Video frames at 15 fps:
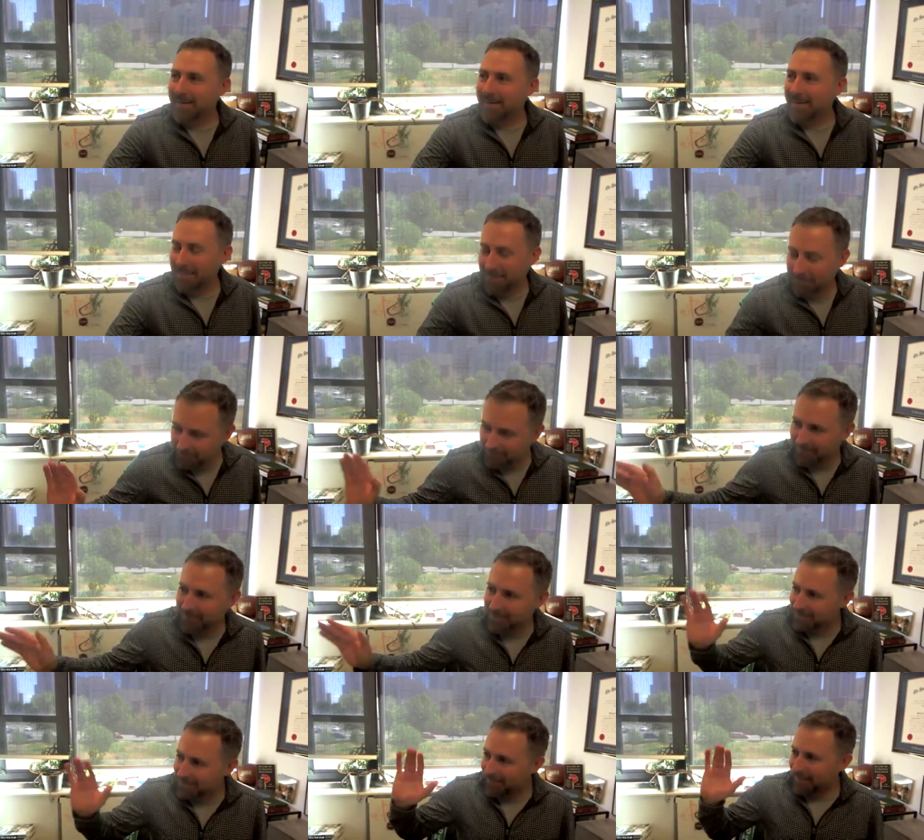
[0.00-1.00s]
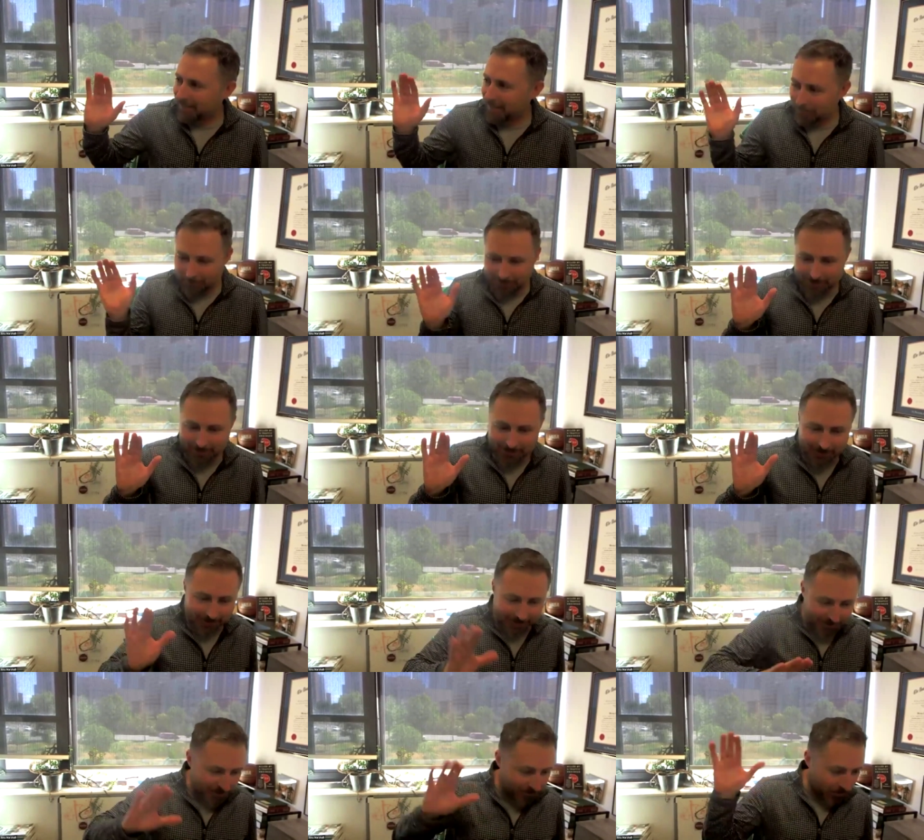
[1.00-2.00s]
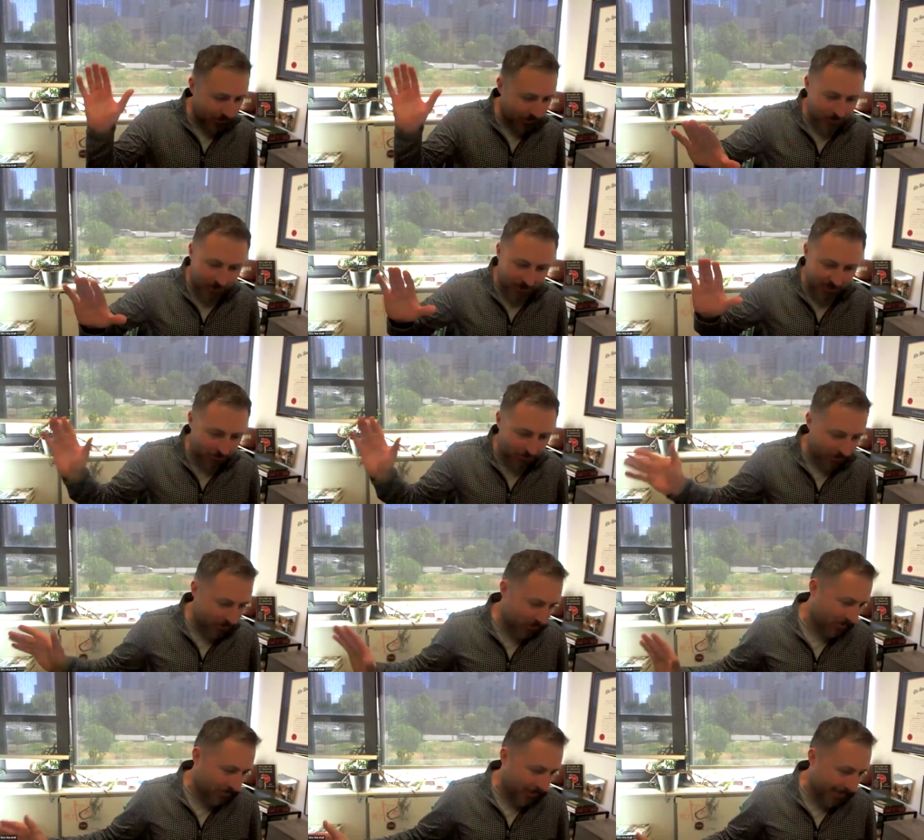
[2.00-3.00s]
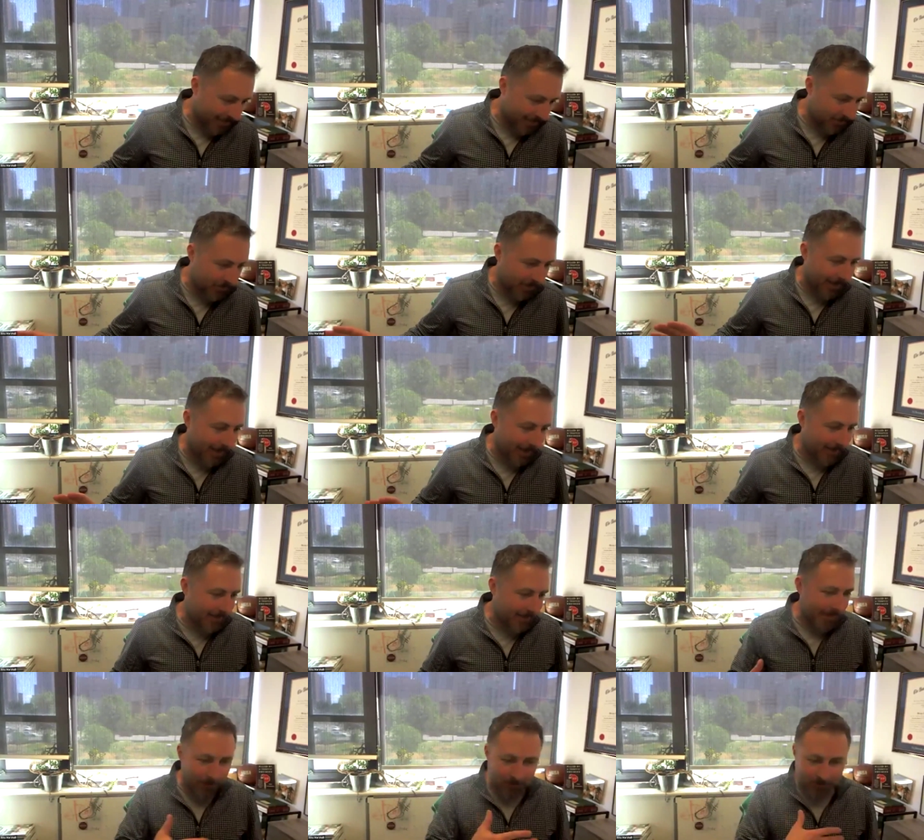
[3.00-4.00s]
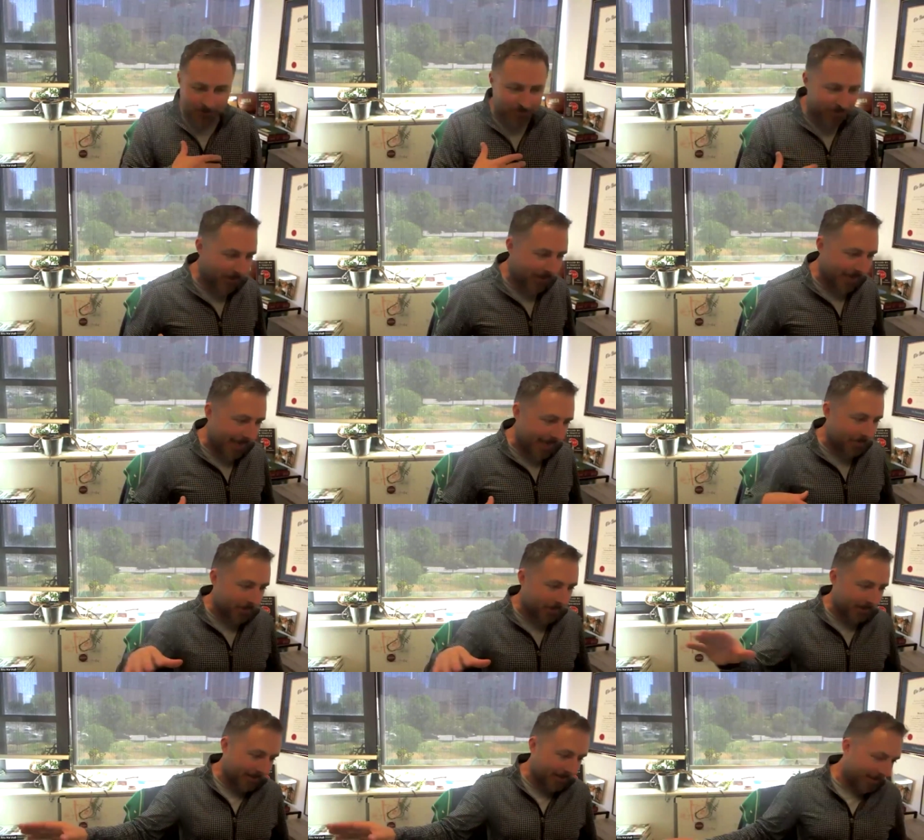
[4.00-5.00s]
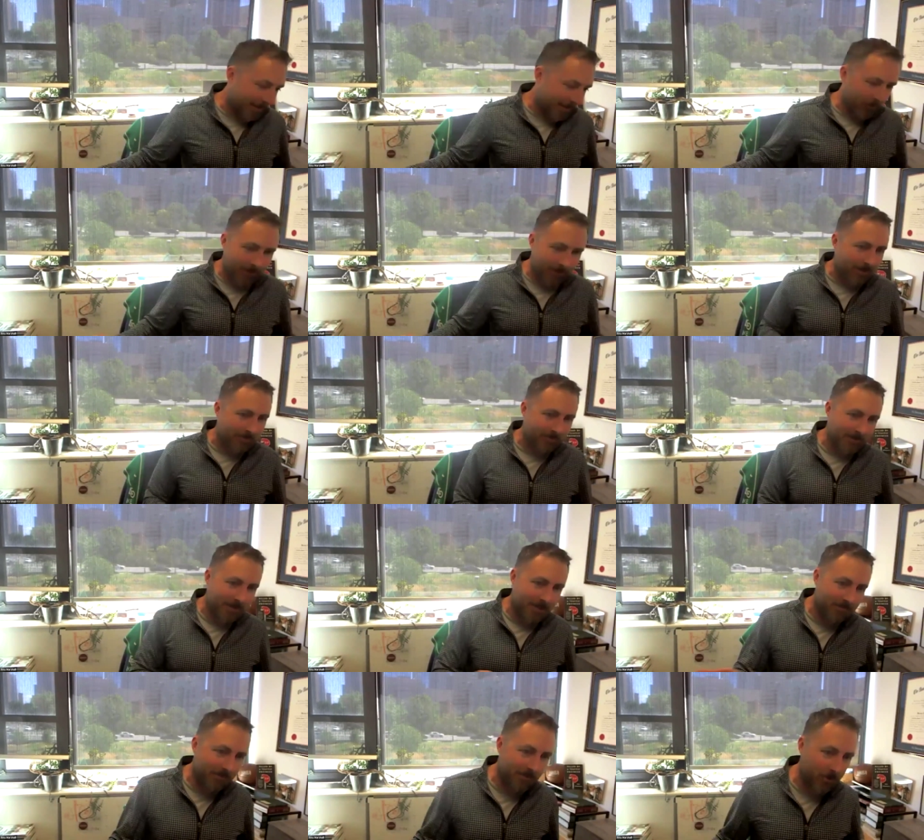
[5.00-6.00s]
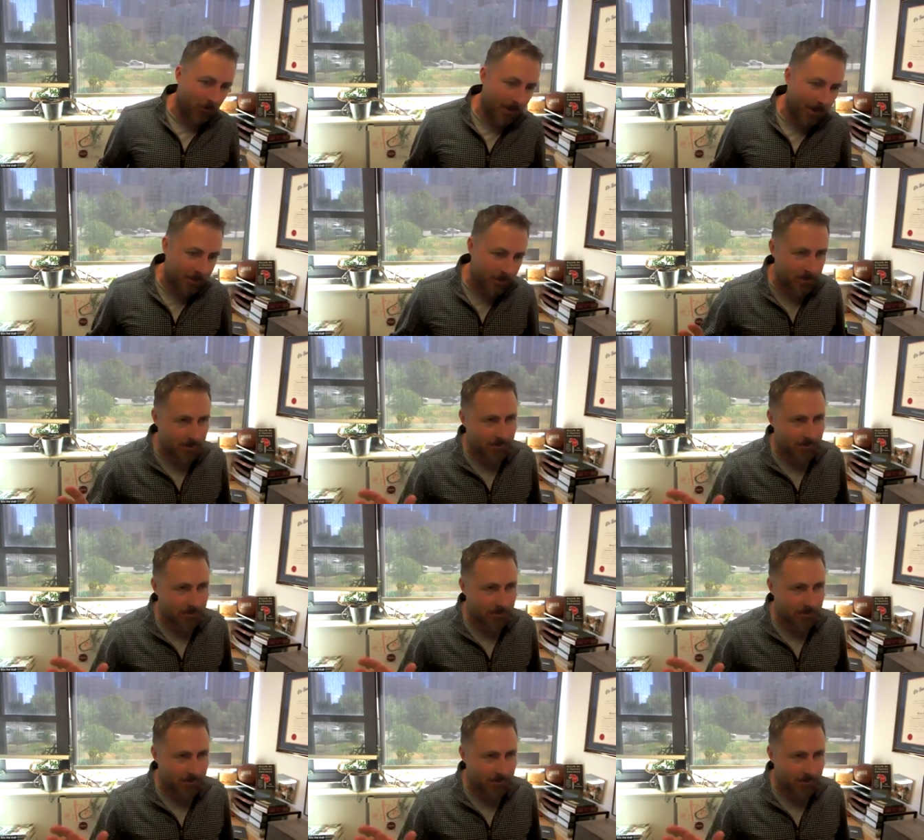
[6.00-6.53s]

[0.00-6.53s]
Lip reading: I finished, I read Angie's book and Chuck's book sort of back to back, and I was very happy that they went off in different directions.